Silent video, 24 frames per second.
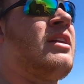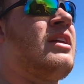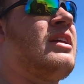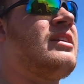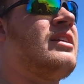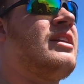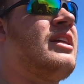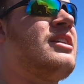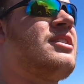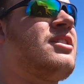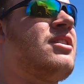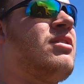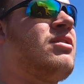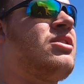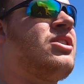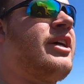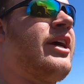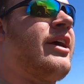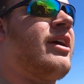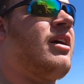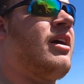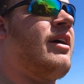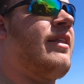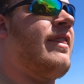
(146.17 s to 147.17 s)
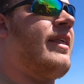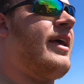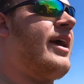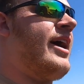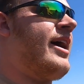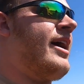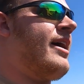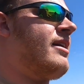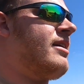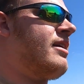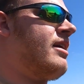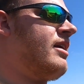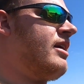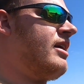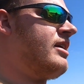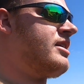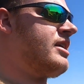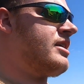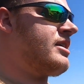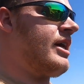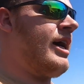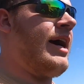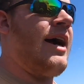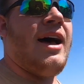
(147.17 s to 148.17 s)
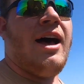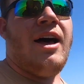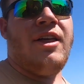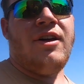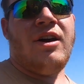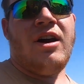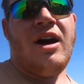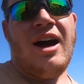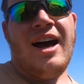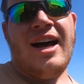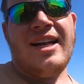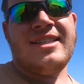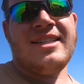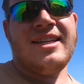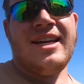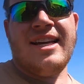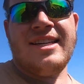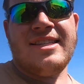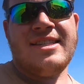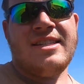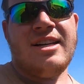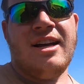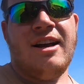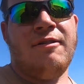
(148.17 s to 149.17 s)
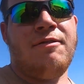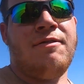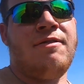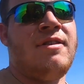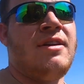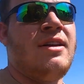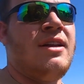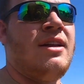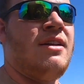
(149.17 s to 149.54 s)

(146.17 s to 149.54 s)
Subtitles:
He needs to go check on that, and he's just got other odds and ends stuff